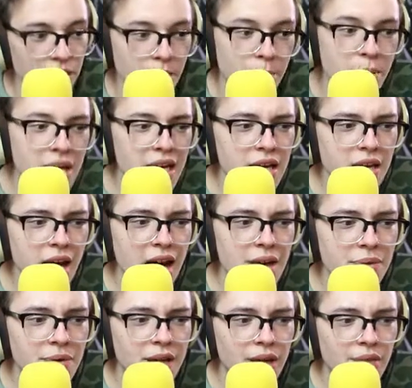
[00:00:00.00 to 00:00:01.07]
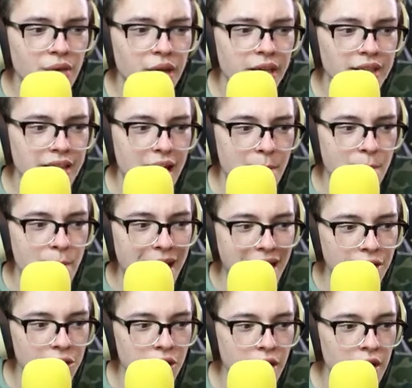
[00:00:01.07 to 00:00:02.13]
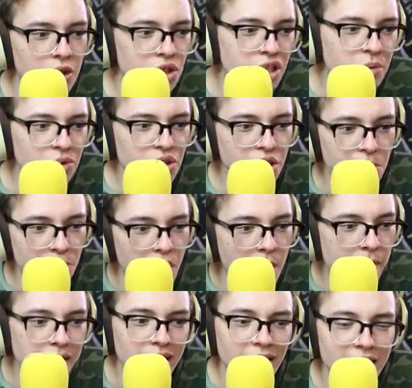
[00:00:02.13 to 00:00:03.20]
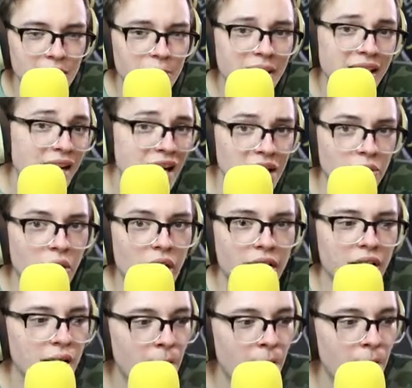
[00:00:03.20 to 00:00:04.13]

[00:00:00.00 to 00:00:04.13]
B, I think forget that bitch. She was just probably a lesbian anyway.